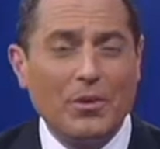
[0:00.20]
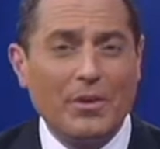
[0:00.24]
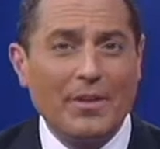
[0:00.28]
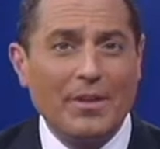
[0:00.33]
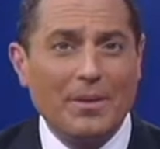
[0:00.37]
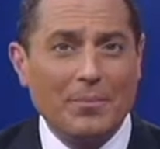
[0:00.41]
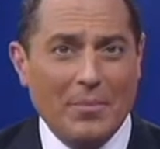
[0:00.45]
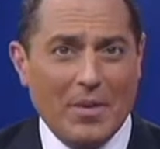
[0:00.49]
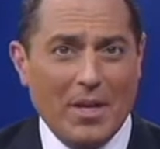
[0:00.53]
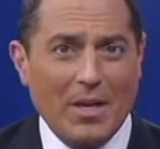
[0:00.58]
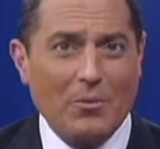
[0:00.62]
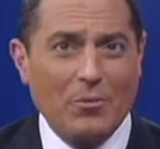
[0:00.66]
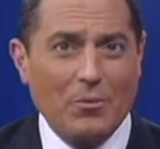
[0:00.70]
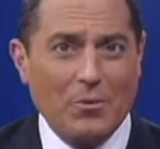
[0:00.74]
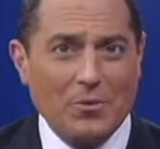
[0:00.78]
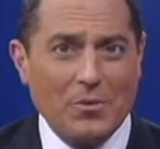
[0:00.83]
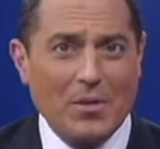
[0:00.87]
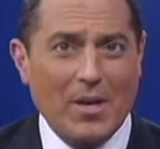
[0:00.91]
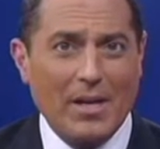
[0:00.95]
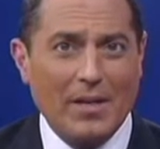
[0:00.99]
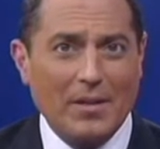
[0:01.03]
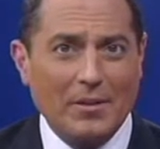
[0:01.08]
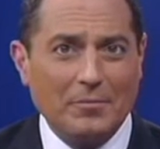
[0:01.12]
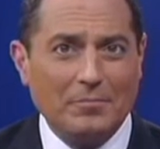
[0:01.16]
I'm Ken
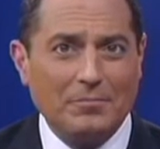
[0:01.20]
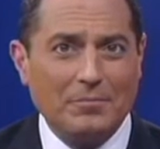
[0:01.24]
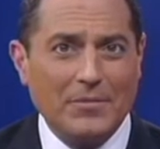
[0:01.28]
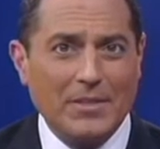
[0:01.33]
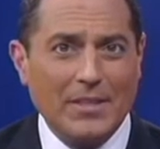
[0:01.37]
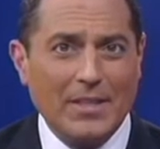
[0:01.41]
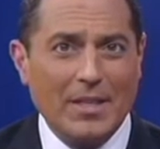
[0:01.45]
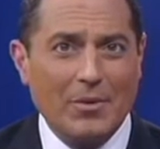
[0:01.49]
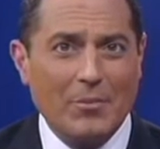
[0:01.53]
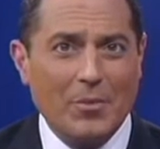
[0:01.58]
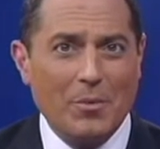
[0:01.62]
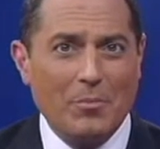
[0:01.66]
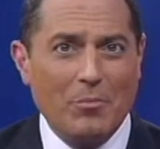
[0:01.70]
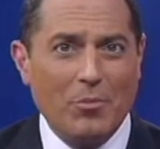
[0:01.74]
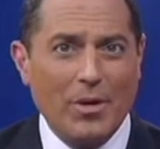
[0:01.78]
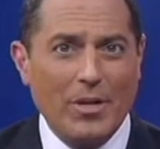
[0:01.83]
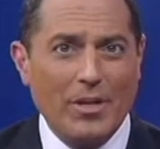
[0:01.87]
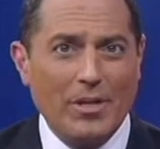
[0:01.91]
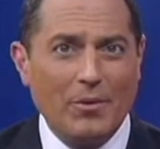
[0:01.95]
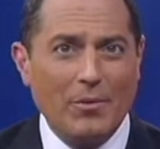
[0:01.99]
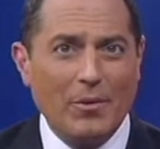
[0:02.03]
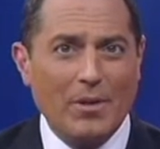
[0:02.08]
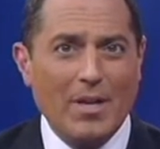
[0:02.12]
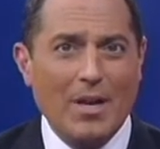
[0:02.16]
Rosato. Today we
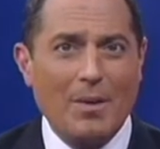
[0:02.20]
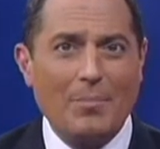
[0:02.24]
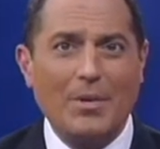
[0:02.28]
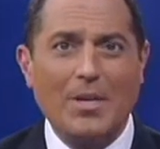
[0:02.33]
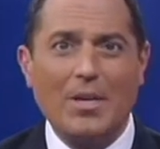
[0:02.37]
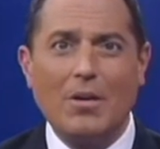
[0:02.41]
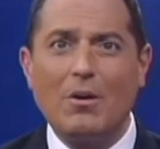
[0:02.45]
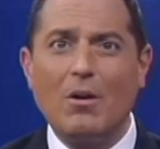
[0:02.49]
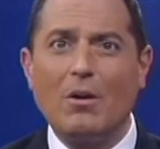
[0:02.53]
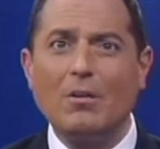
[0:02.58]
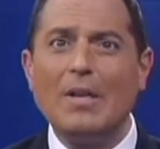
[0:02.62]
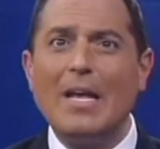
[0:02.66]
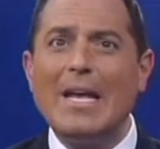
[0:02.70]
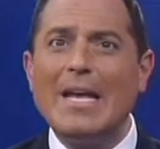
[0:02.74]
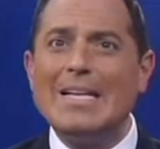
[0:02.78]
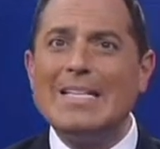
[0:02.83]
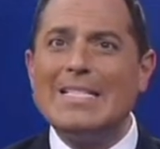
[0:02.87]
bring you a company called